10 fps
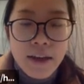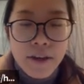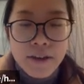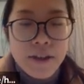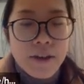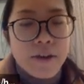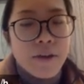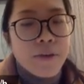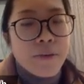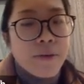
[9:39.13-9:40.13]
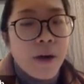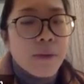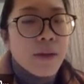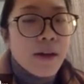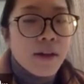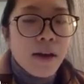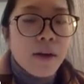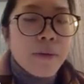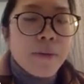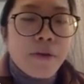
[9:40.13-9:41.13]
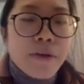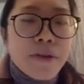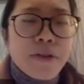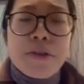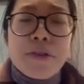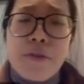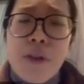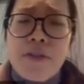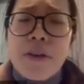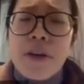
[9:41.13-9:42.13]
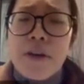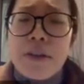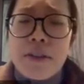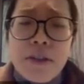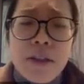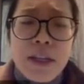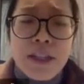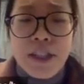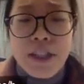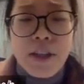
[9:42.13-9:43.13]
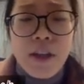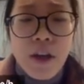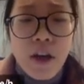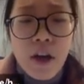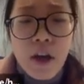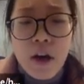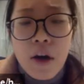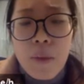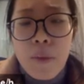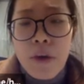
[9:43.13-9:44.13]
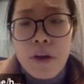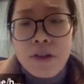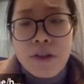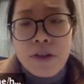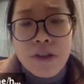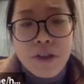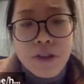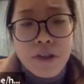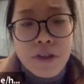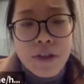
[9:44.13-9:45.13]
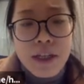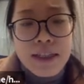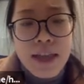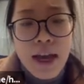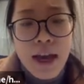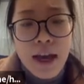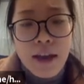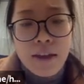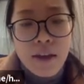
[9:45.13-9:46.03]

Although probably a lot of people would choose graphical installation, what you should do is that